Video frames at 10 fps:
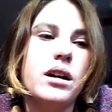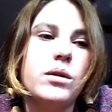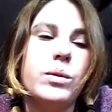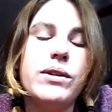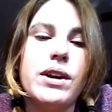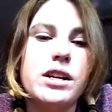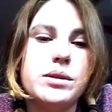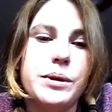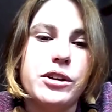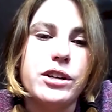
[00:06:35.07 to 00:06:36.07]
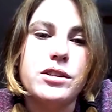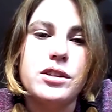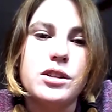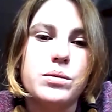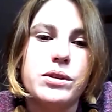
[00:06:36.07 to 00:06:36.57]
we've had
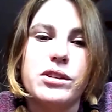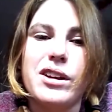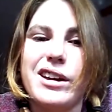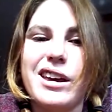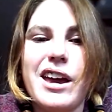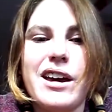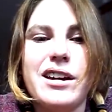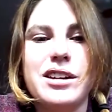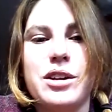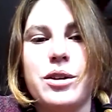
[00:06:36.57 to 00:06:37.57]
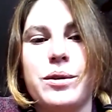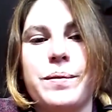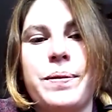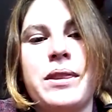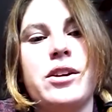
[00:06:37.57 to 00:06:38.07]
experiences where they're like, yeah, you
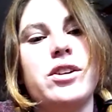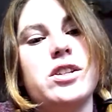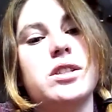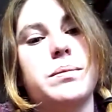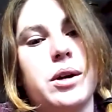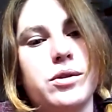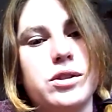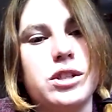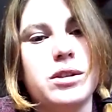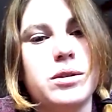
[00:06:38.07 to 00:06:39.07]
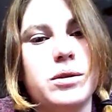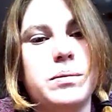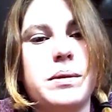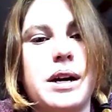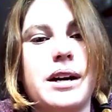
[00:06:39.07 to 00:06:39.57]
know, you're not supposed
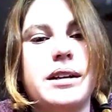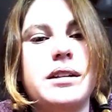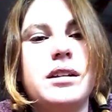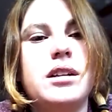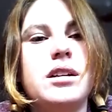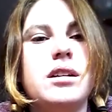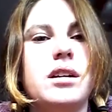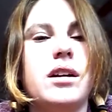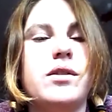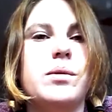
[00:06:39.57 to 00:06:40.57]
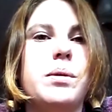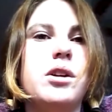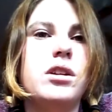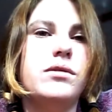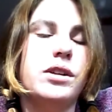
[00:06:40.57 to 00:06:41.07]
to, but if you
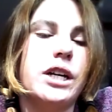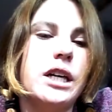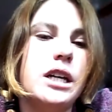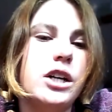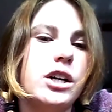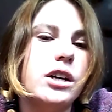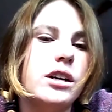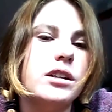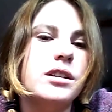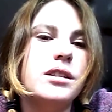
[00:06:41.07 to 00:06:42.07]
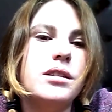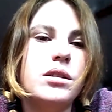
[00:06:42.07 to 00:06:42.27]
pull over here,